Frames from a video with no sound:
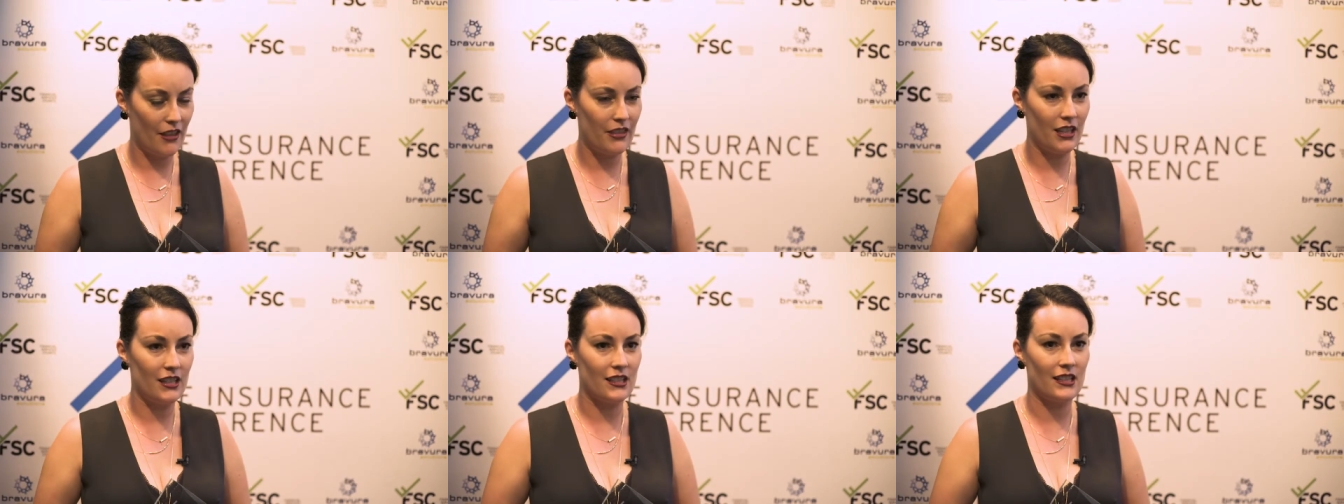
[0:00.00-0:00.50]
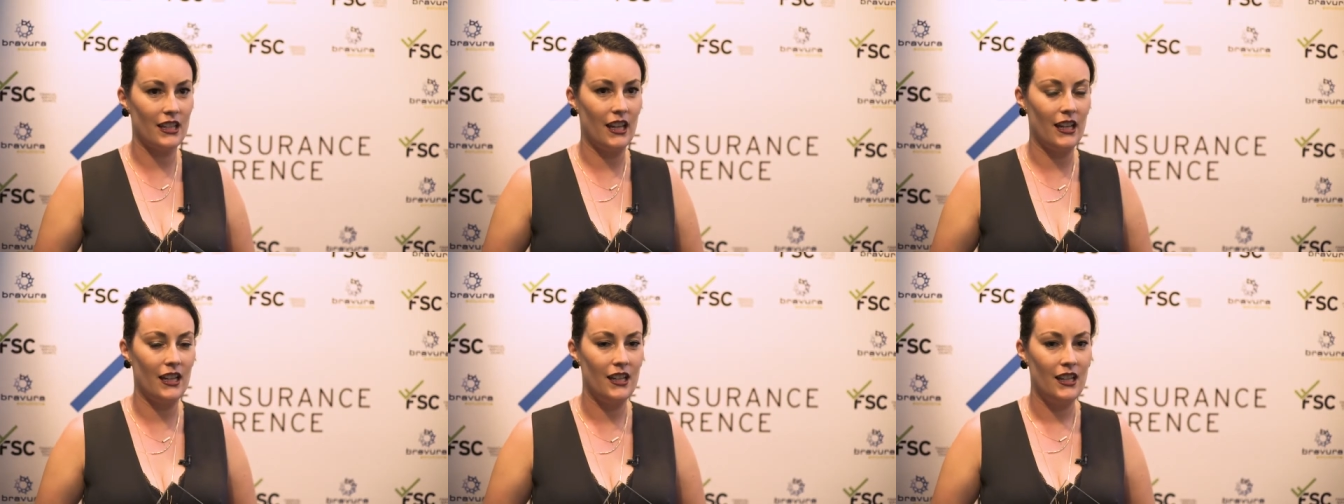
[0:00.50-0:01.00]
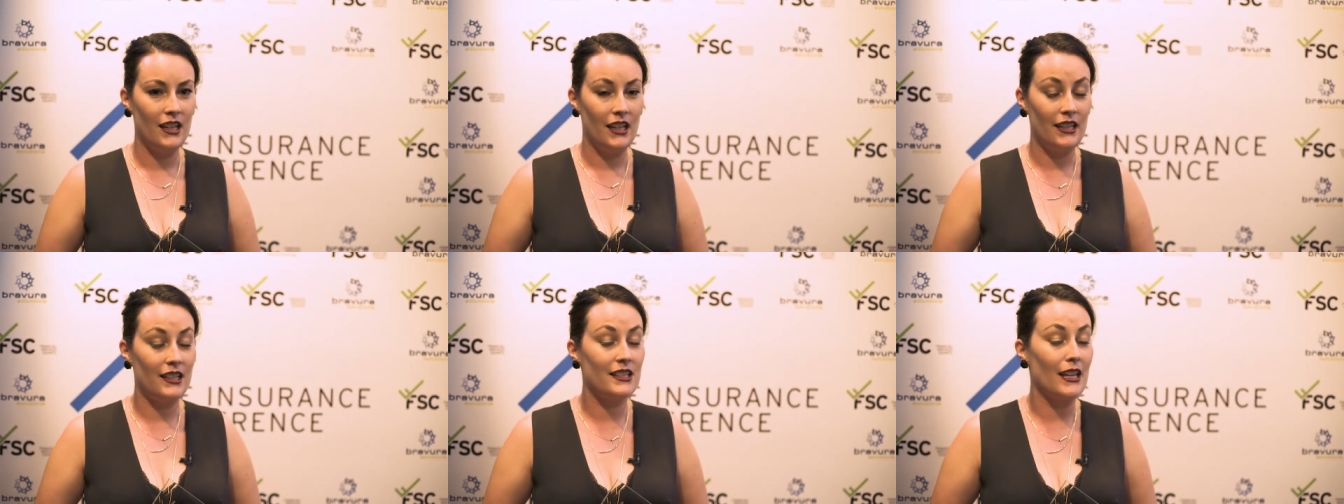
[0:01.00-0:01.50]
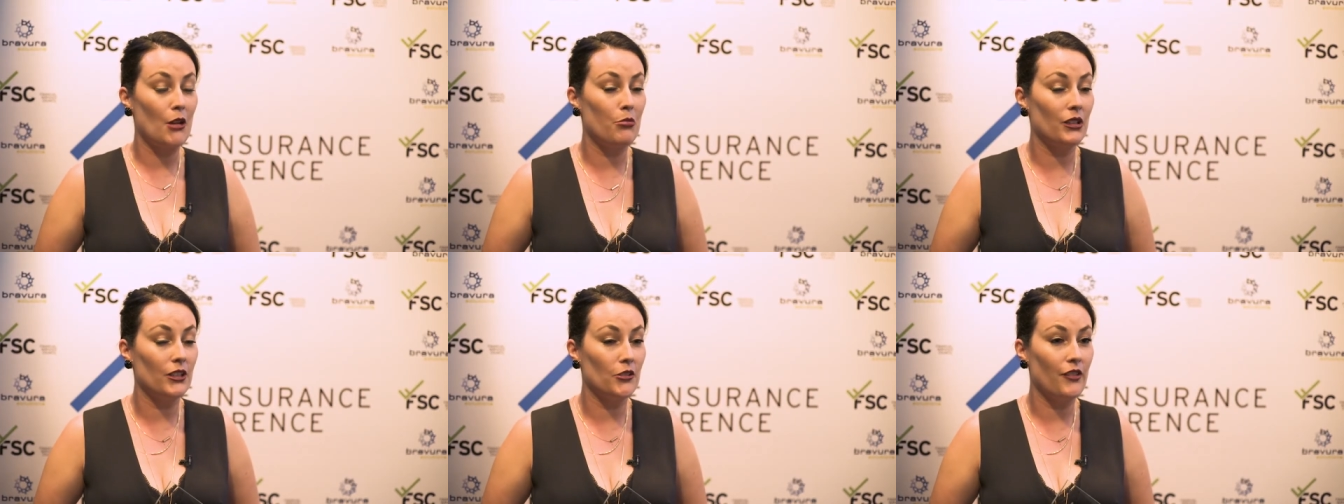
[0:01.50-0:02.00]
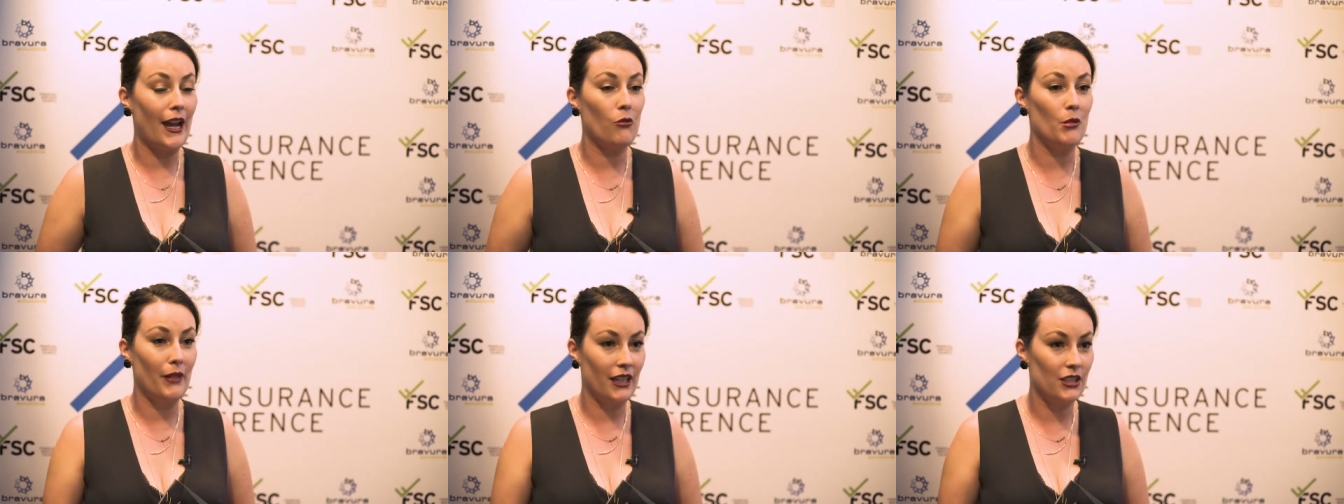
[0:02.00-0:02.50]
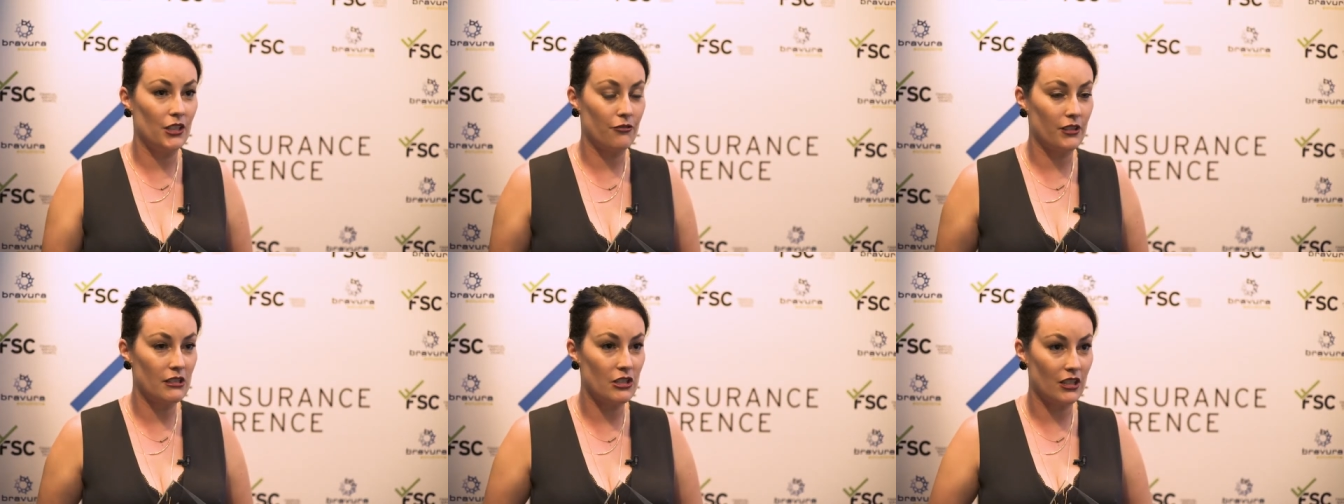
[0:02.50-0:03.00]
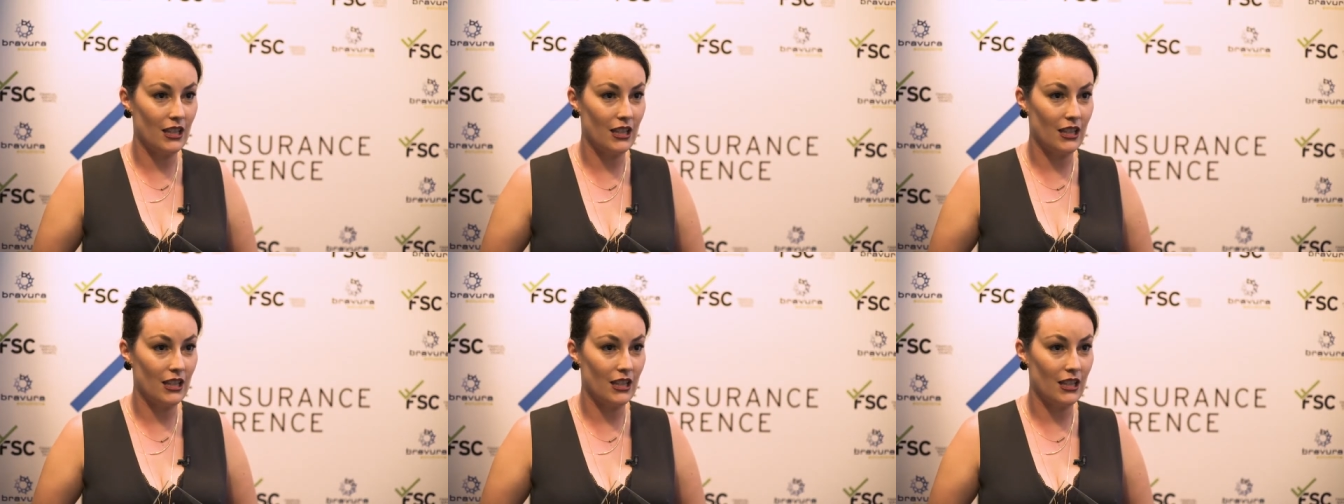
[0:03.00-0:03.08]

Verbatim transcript: I think it's uh, an example of how we make a difference to